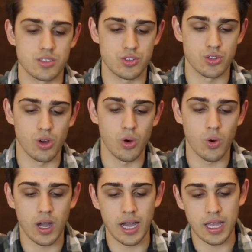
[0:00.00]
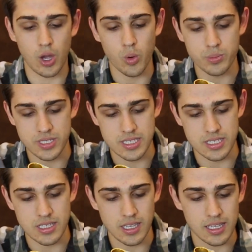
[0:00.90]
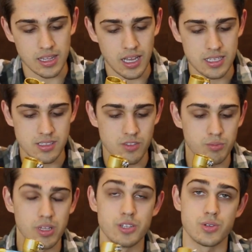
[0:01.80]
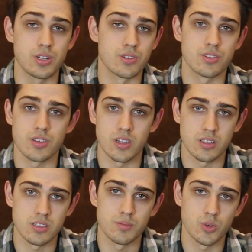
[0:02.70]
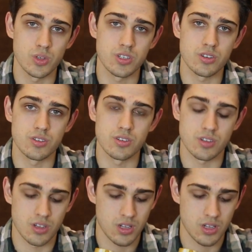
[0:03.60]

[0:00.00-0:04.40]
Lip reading: so I hope to see a lot of blade triggers on some Twisters.